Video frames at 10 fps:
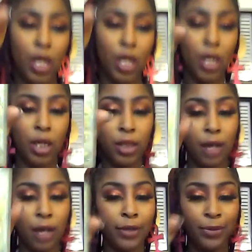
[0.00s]
Sorry.
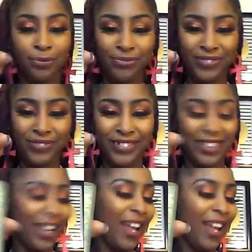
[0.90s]

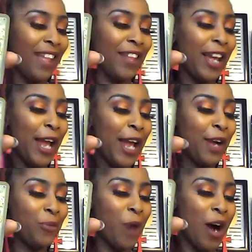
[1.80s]
The King of
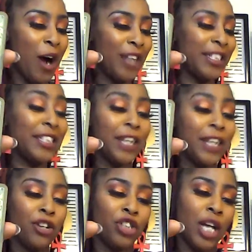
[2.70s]
Wands is energetic,